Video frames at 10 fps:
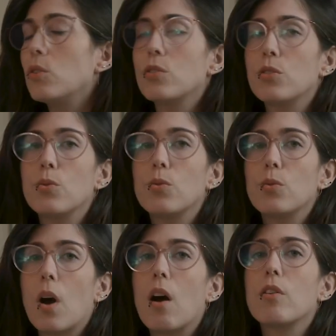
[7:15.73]
look
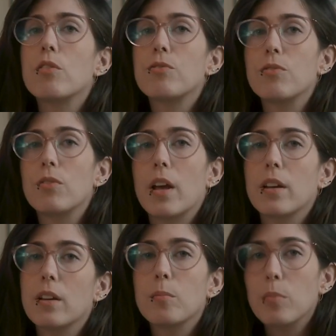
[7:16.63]
too out of
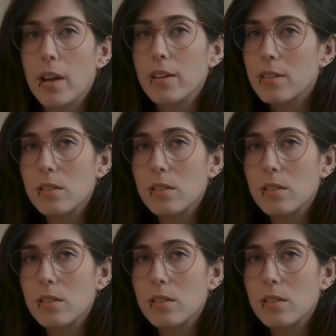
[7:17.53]
place.